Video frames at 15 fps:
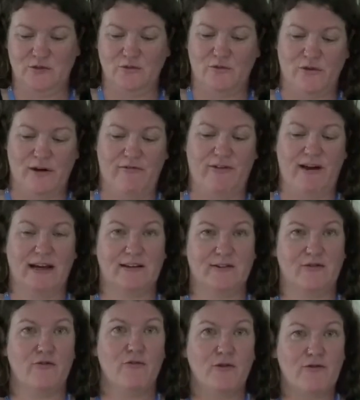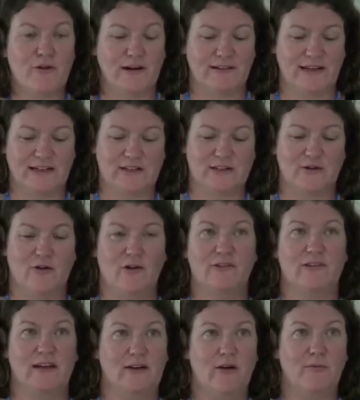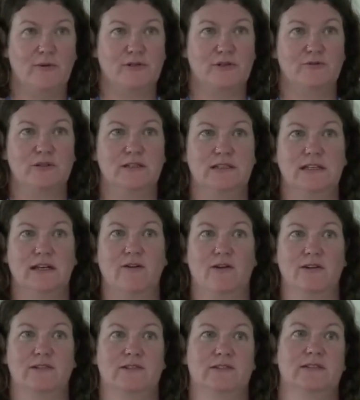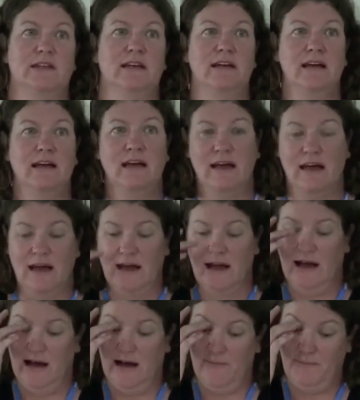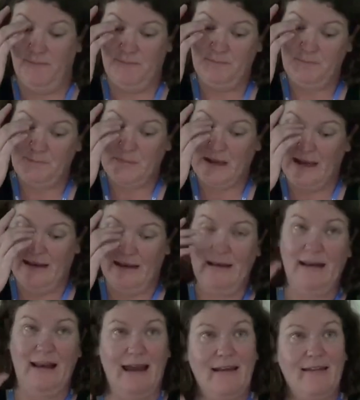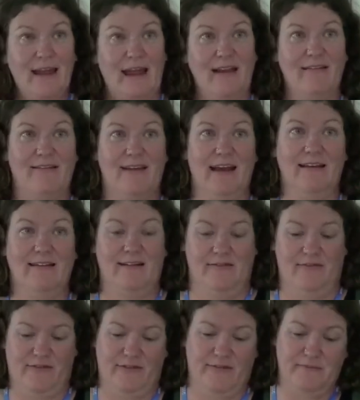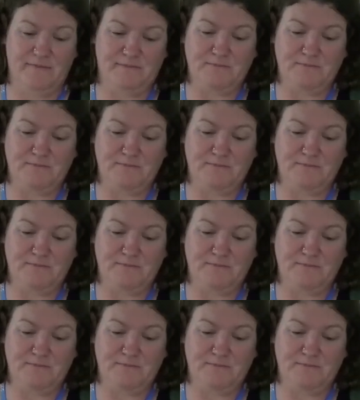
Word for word: to reflect true transaction costs and opportunity costs um, in, in the incentives.